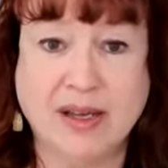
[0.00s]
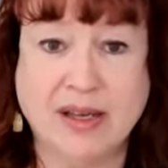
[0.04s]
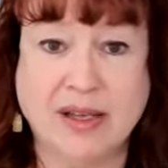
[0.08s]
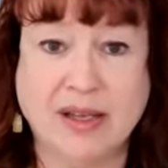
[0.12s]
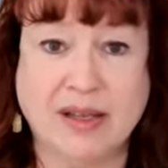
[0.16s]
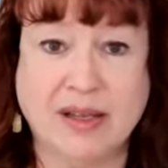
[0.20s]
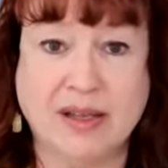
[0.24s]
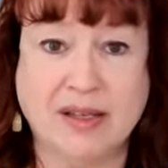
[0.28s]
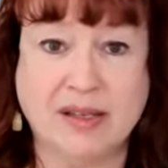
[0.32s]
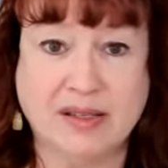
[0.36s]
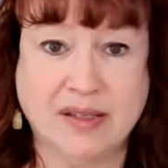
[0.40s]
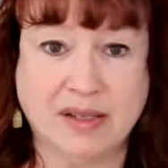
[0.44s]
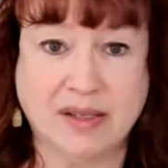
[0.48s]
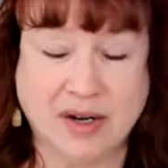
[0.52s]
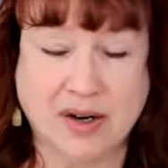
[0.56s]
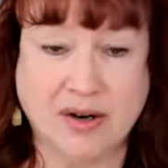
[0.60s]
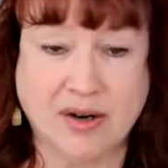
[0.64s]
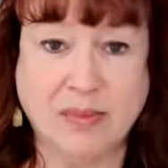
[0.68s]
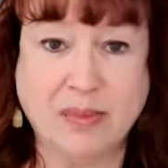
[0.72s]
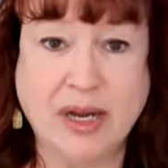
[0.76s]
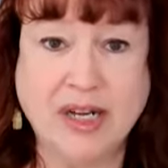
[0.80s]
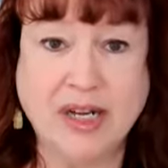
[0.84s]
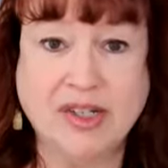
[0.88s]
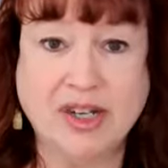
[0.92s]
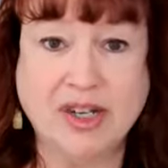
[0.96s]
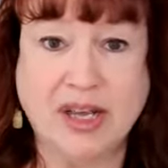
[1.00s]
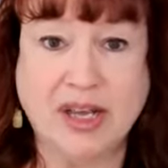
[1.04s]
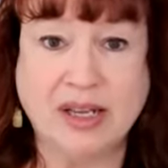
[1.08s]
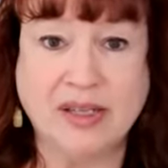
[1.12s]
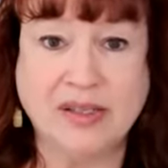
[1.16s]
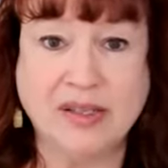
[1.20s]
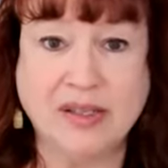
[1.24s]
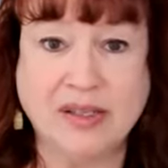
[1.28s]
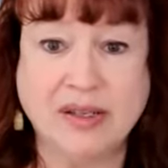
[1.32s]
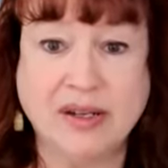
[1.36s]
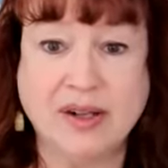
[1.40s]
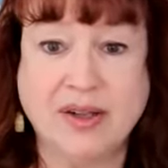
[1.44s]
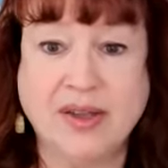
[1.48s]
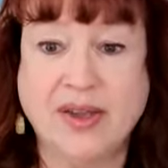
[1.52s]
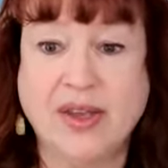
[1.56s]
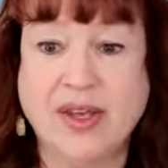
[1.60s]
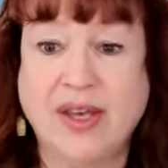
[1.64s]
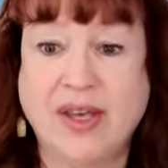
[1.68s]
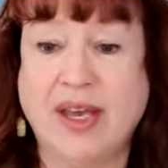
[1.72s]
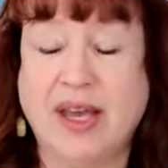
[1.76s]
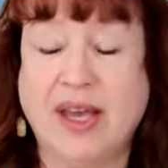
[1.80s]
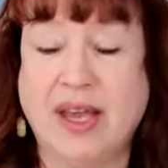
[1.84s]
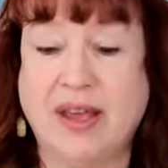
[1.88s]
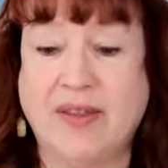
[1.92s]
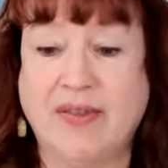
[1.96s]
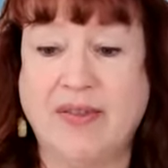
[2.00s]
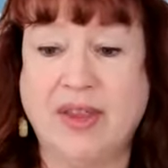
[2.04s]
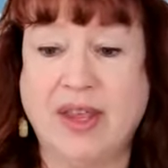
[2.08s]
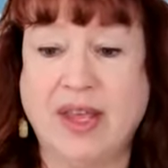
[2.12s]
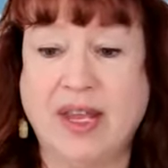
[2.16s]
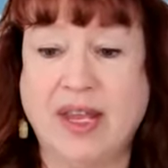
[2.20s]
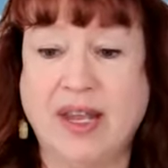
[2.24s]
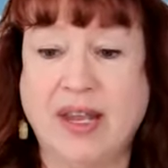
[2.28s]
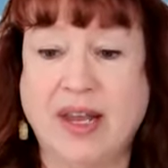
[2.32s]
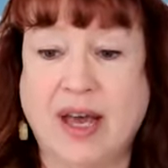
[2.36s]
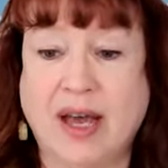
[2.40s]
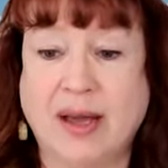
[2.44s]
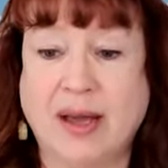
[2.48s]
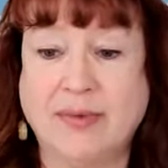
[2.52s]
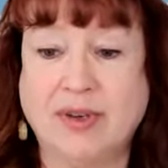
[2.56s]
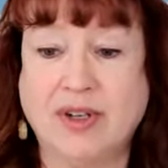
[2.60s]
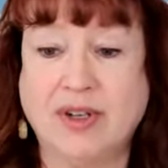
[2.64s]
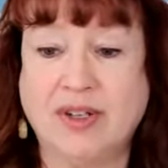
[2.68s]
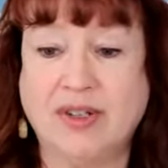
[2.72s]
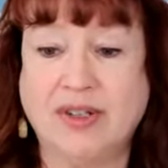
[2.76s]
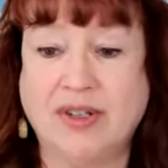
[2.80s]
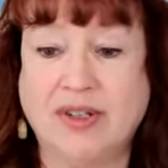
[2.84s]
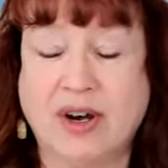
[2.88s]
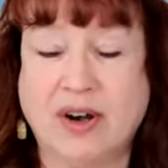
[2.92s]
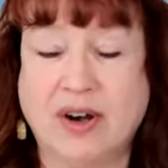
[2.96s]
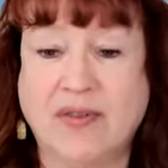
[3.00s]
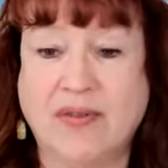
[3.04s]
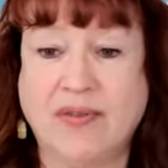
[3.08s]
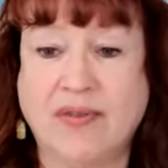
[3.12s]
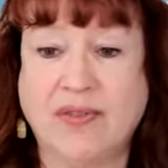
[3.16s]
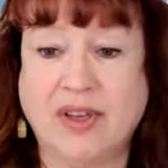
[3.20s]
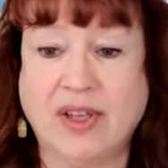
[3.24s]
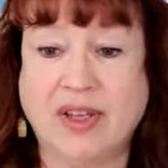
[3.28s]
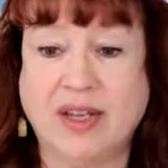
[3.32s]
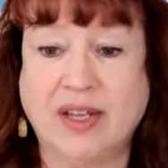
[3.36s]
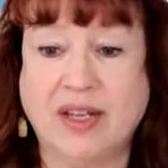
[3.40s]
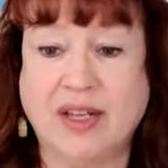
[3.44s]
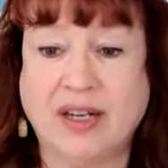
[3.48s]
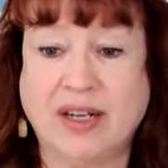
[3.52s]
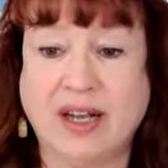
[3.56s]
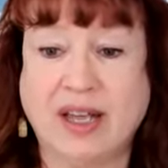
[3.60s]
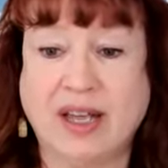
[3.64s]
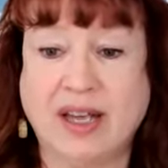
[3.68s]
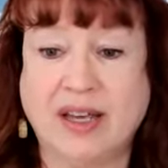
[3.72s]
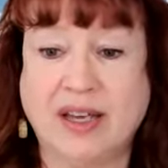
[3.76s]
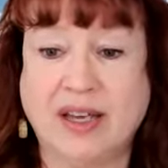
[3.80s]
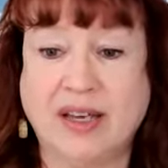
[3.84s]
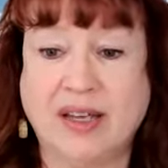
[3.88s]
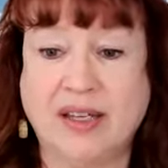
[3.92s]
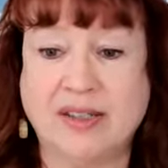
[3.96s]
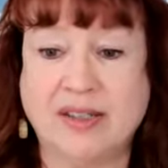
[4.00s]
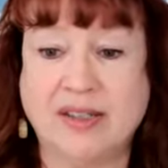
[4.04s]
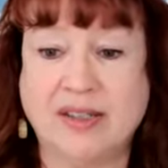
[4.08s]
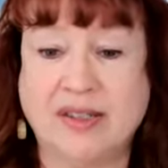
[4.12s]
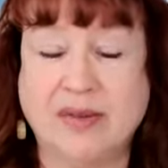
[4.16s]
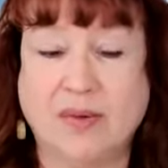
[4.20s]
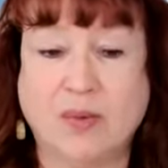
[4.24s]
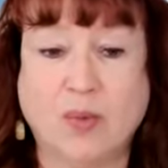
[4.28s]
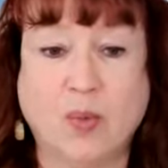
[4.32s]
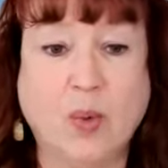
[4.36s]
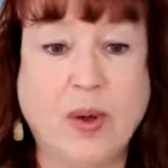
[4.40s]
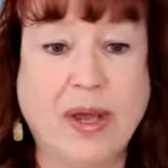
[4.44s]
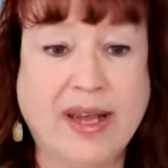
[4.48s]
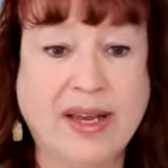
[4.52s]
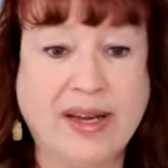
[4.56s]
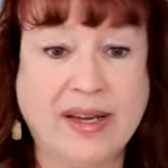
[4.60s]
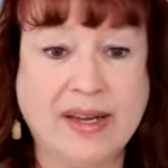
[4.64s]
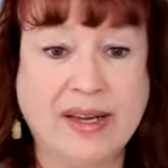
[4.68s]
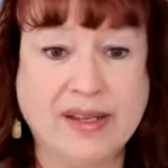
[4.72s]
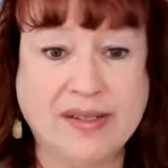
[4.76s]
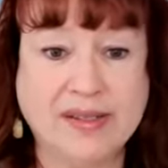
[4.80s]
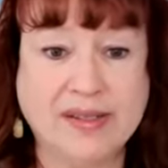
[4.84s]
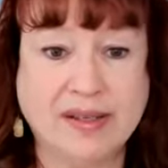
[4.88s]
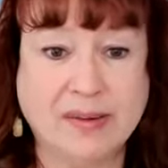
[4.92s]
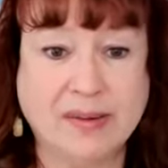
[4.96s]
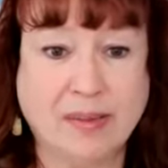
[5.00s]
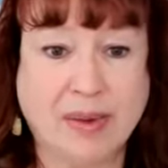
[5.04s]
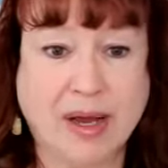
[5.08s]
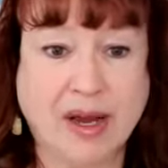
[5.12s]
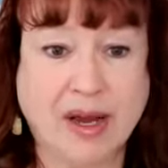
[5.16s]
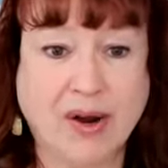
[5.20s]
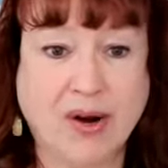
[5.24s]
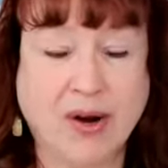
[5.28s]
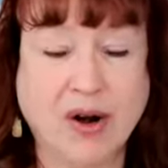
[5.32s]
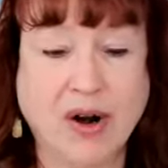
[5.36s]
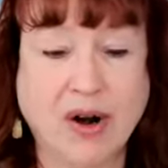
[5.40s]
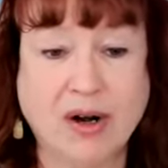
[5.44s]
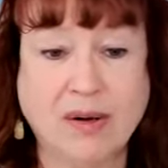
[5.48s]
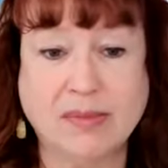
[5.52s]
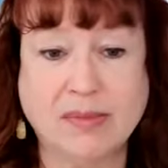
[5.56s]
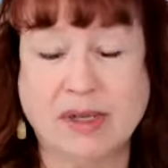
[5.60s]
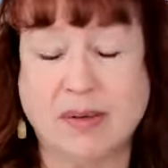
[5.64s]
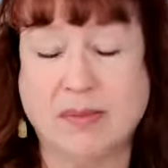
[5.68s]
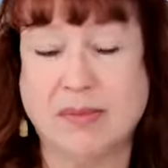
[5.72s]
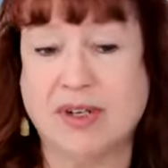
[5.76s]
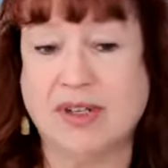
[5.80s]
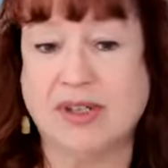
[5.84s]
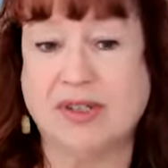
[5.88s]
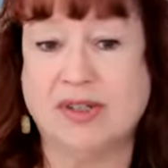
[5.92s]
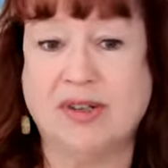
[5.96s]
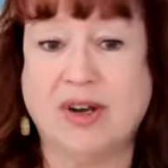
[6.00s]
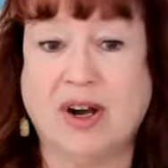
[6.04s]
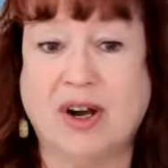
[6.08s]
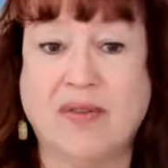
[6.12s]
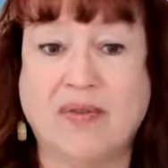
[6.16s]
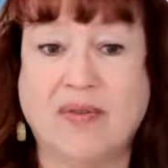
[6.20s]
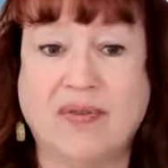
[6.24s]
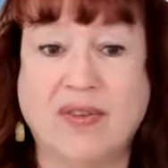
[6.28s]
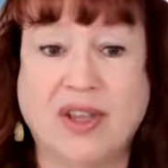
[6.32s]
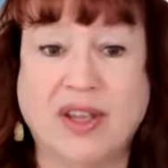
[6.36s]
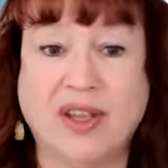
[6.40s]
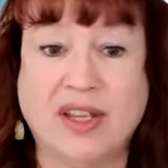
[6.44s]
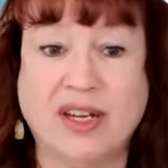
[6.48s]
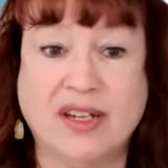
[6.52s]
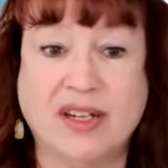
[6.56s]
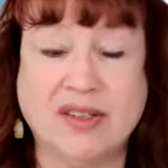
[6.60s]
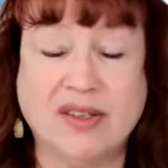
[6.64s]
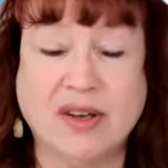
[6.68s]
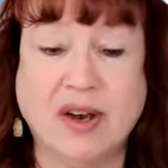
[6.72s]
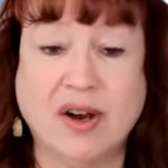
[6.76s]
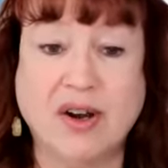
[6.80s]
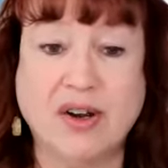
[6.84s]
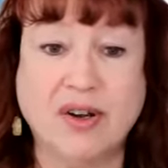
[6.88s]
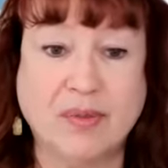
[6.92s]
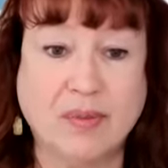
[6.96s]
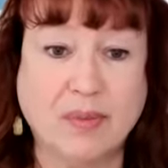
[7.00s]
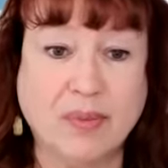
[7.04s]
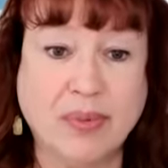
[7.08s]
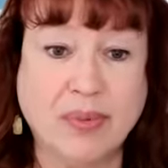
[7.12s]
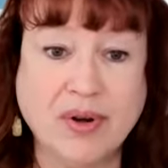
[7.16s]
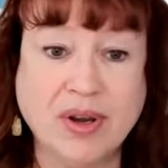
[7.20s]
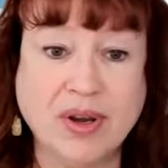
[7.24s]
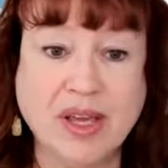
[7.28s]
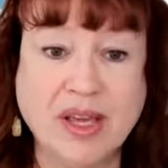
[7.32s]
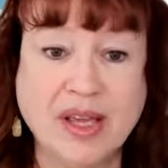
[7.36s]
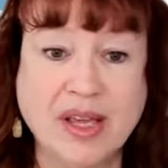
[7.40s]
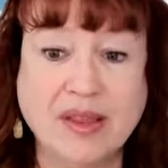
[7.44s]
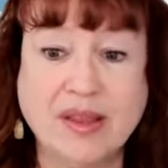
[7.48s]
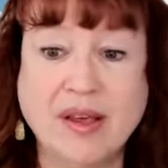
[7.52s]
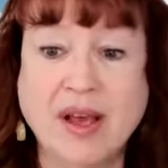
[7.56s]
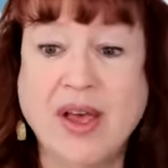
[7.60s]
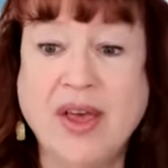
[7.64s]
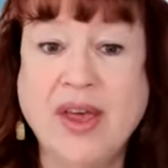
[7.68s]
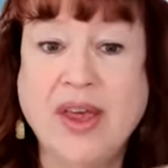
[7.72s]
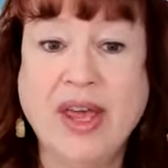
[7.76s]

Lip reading: in the center of my chest. And then I'm going to start feeling like a weakness in my arms. I'm going to start feeling it's hard to breathe.